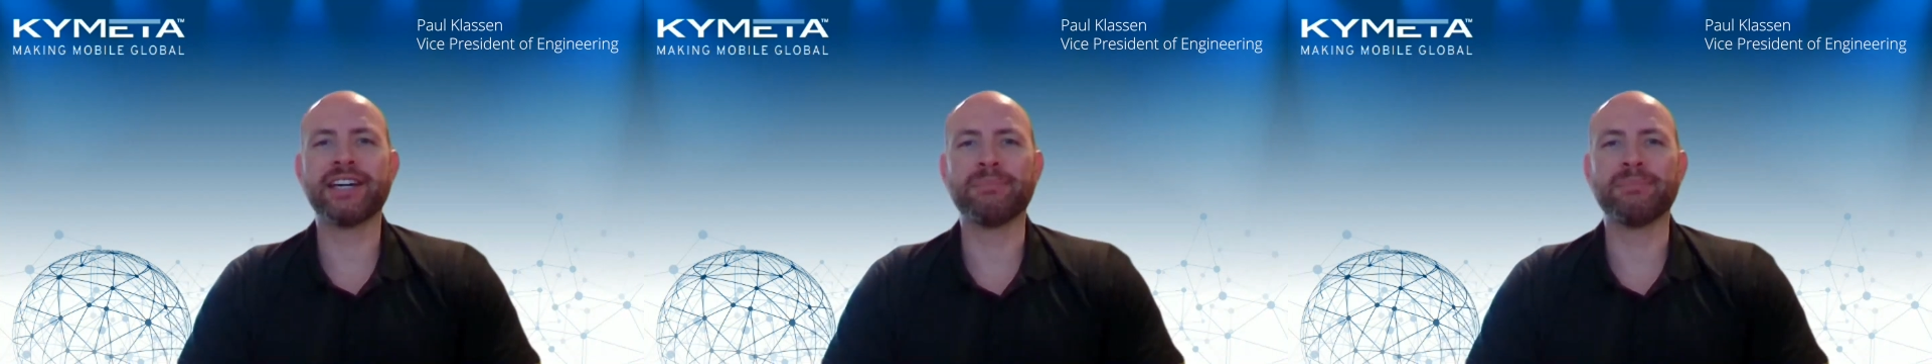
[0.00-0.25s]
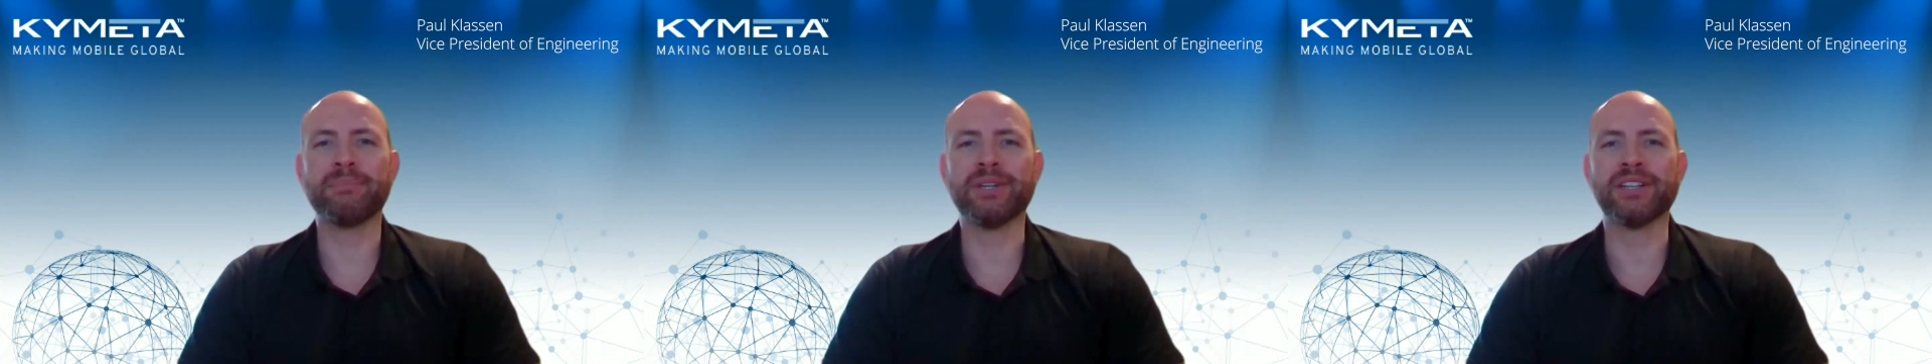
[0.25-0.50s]
to
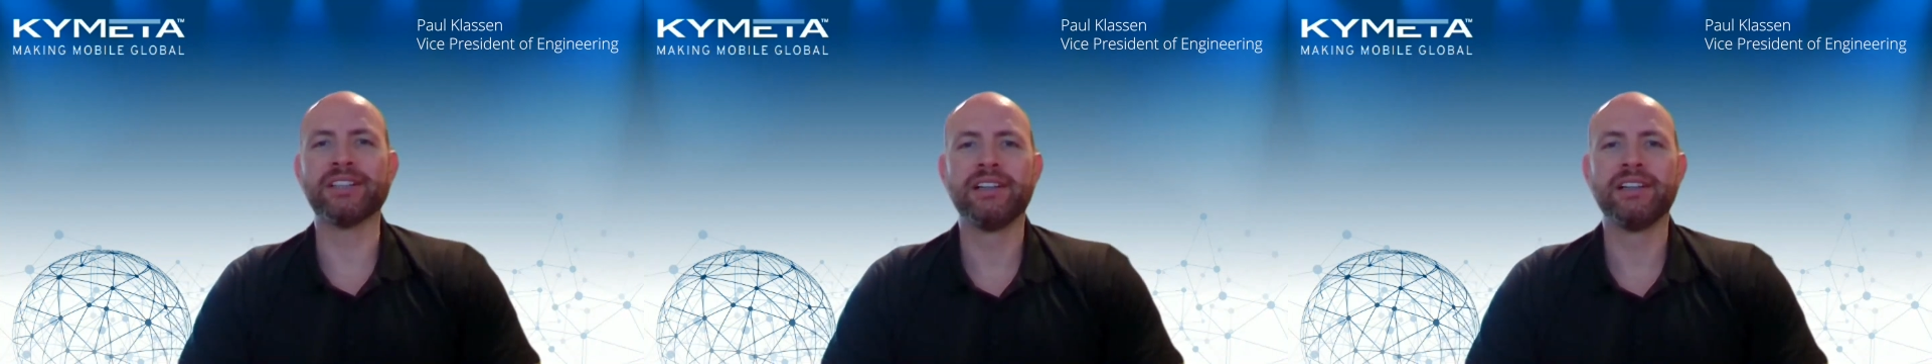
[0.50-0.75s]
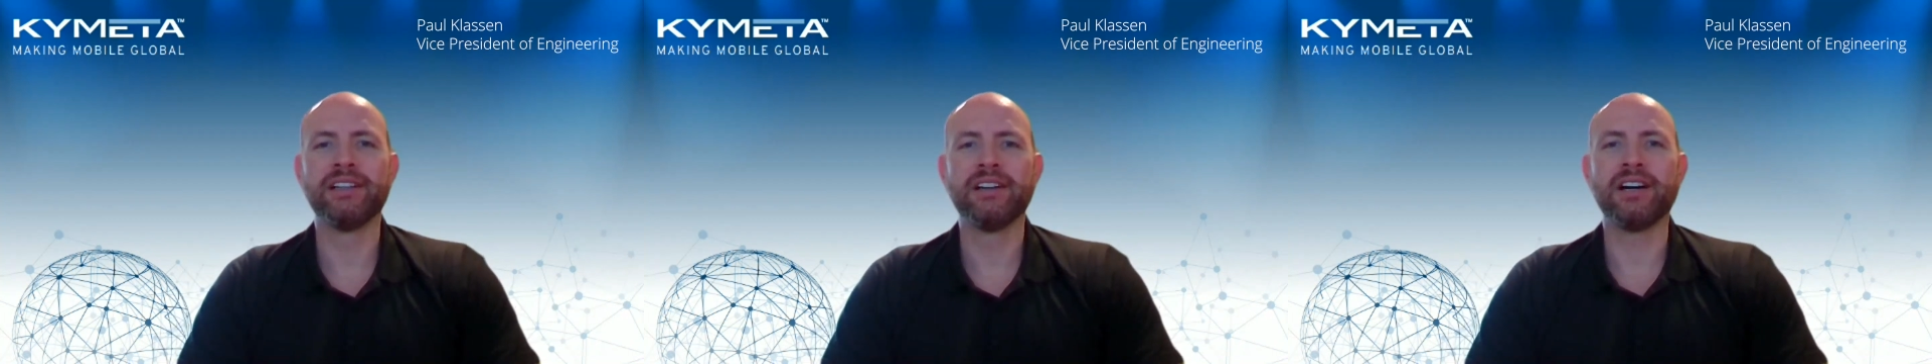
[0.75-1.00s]
Kepler
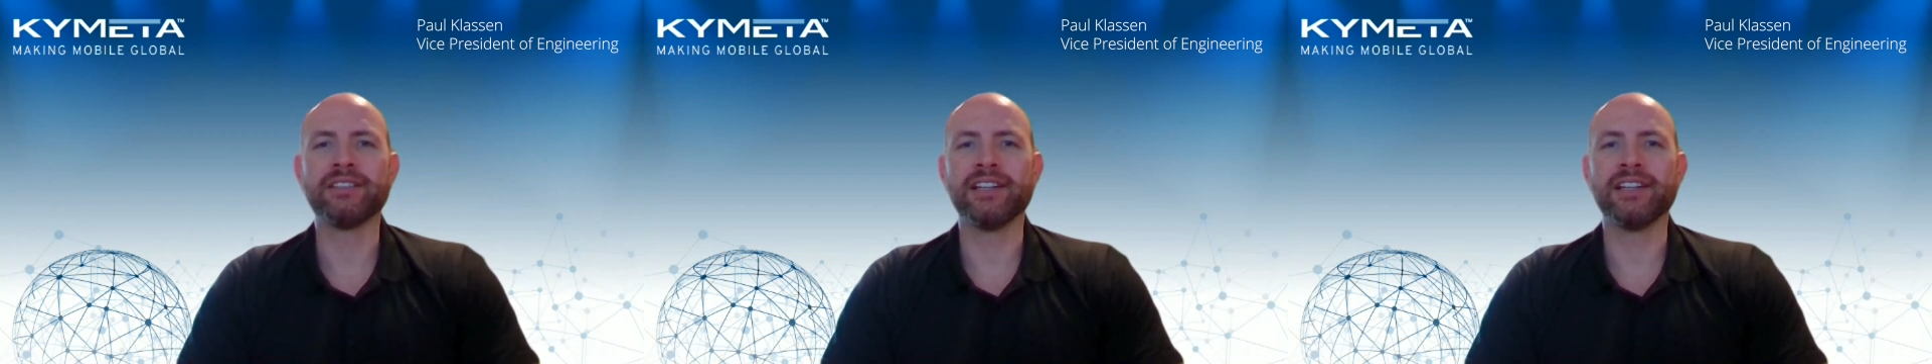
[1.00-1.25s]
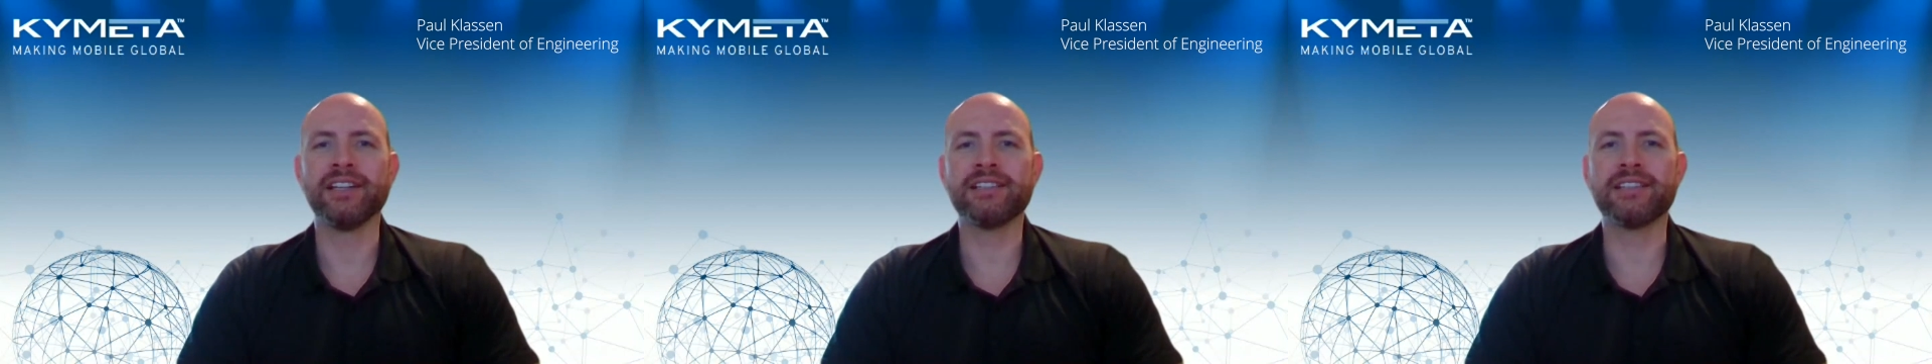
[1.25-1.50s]
on
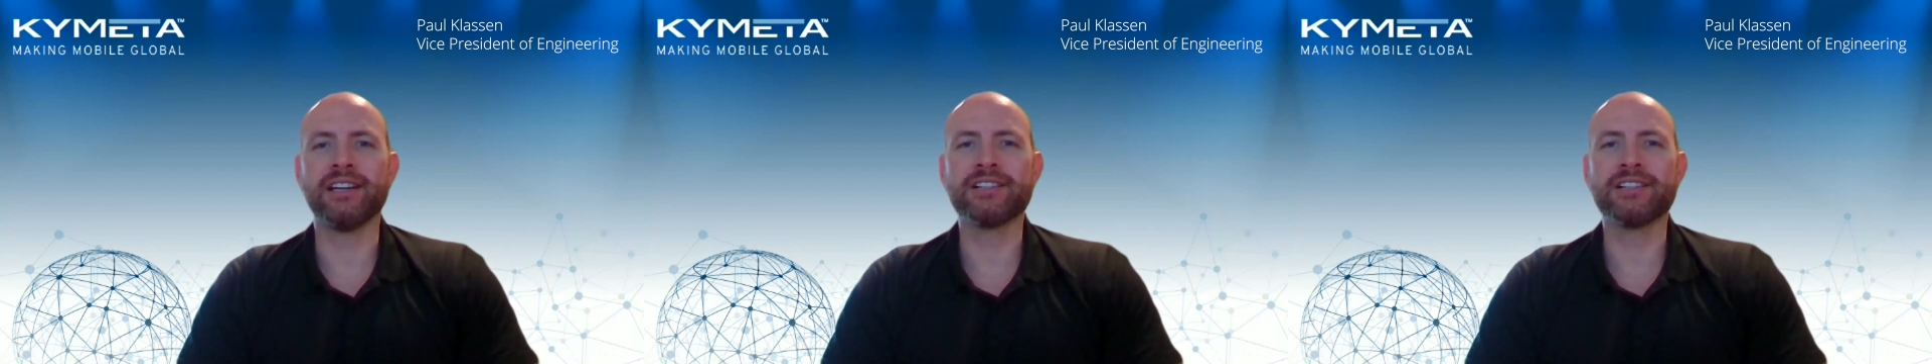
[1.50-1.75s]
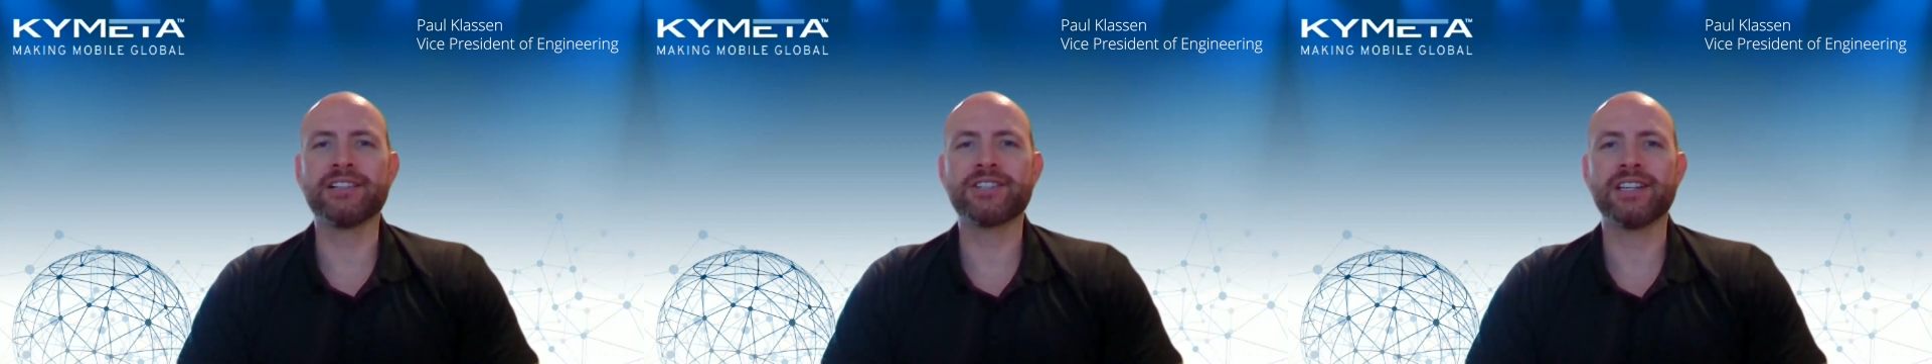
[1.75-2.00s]
the latest
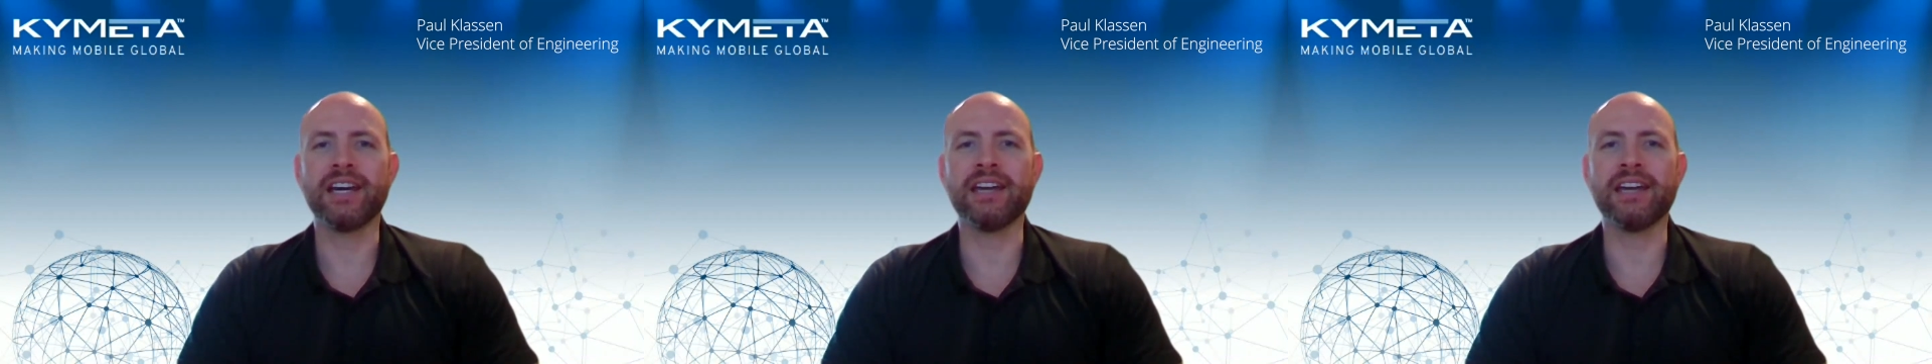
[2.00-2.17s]
launch